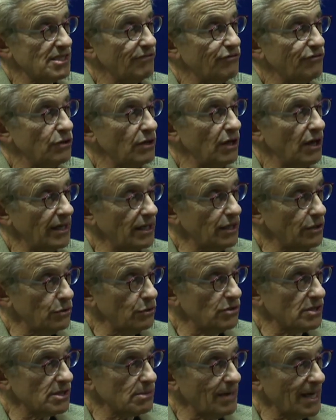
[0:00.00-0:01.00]
if you're going to
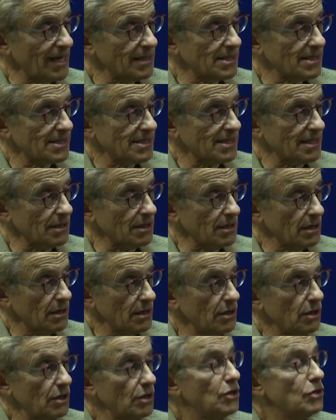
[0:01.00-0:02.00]
use medicine,
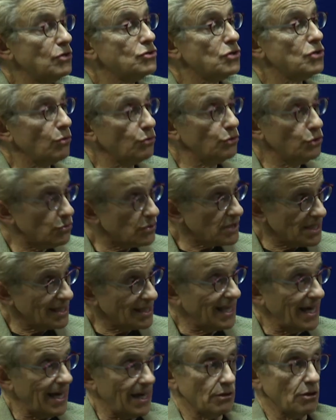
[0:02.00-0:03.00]
don't use it
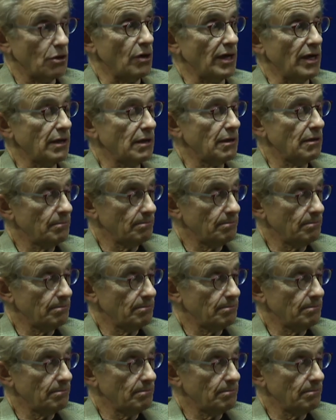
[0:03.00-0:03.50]
that long.